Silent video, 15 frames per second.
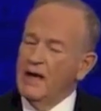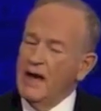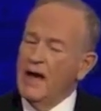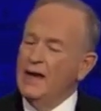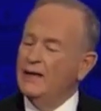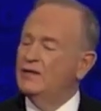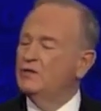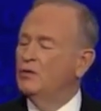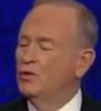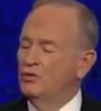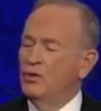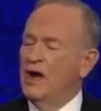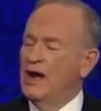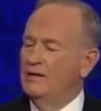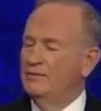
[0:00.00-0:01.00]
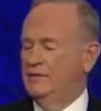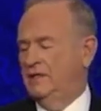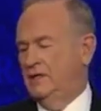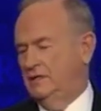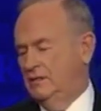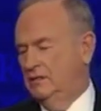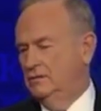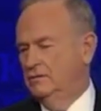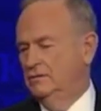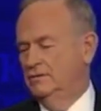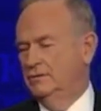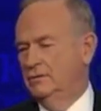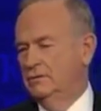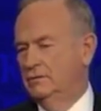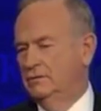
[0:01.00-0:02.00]
Now, how did you arrive at that conclusion?
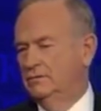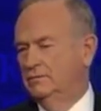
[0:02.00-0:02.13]
Well, that's been